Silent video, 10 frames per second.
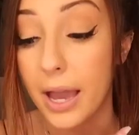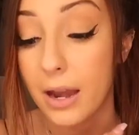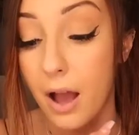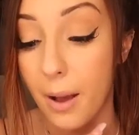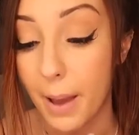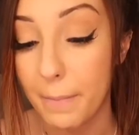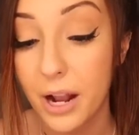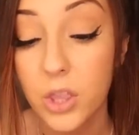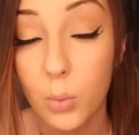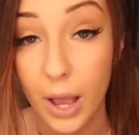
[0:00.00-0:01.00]
but um, I
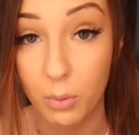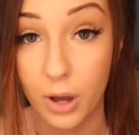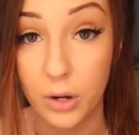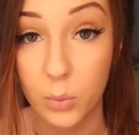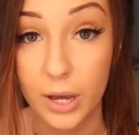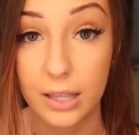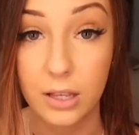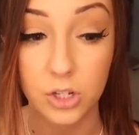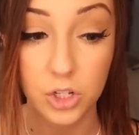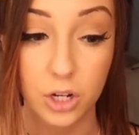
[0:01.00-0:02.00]
paired the white one
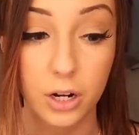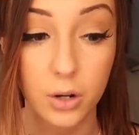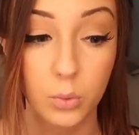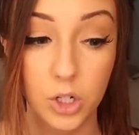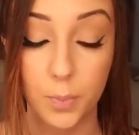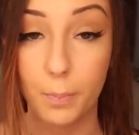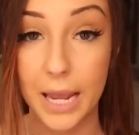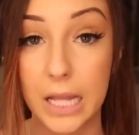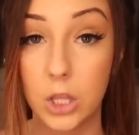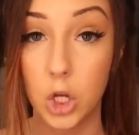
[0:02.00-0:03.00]
with a skirt, which
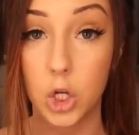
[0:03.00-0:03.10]
made it